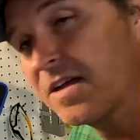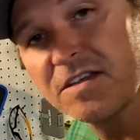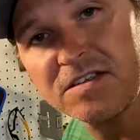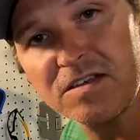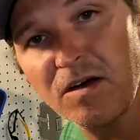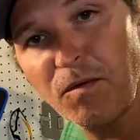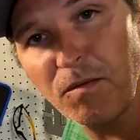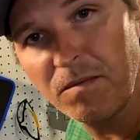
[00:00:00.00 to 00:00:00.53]

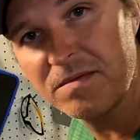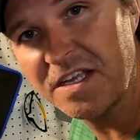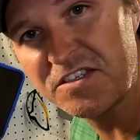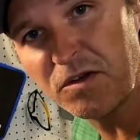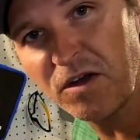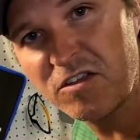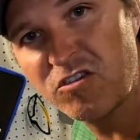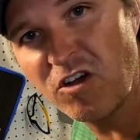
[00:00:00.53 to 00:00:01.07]
So
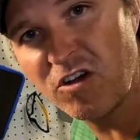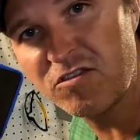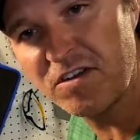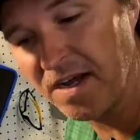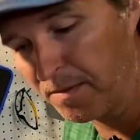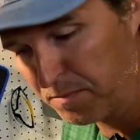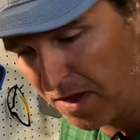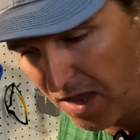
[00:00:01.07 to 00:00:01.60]
let's go ahead and charge
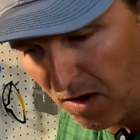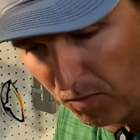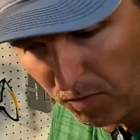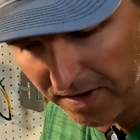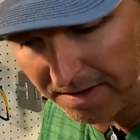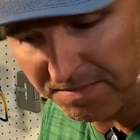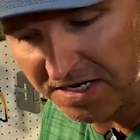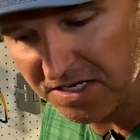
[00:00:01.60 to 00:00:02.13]
it up.
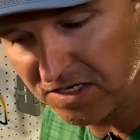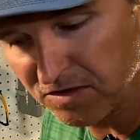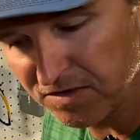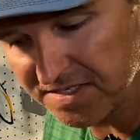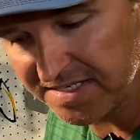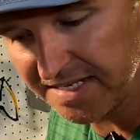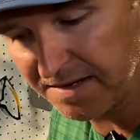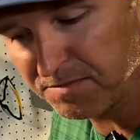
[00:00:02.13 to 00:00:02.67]
What I'm going to
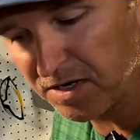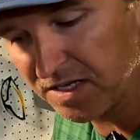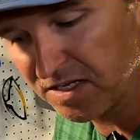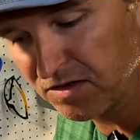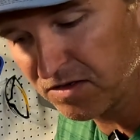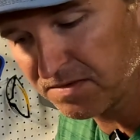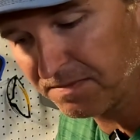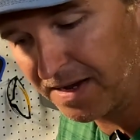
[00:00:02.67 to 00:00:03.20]
use is I'm going to
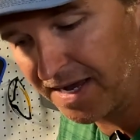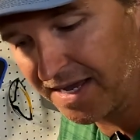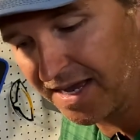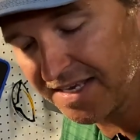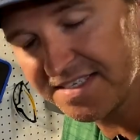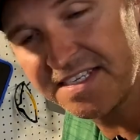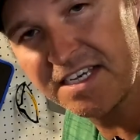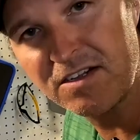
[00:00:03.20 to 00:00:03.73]
use my
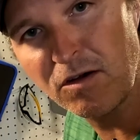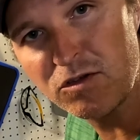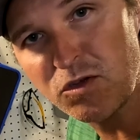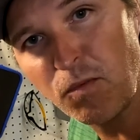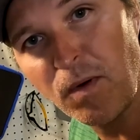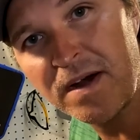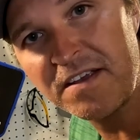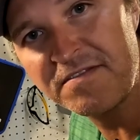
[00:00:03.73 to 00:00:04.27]
Hasito
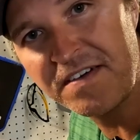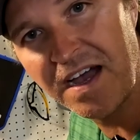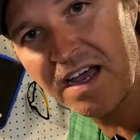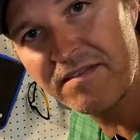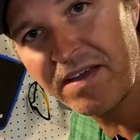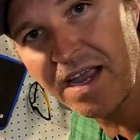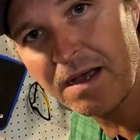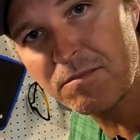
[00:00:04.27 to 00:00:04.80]

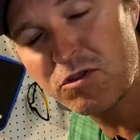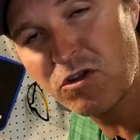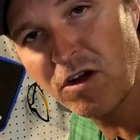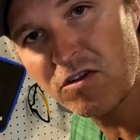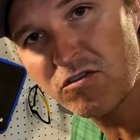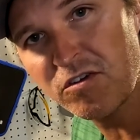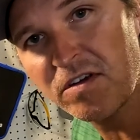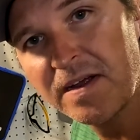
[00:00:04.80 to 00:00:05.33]
25 amp
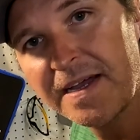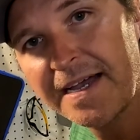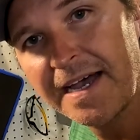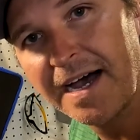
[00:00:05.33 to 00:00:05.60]
charger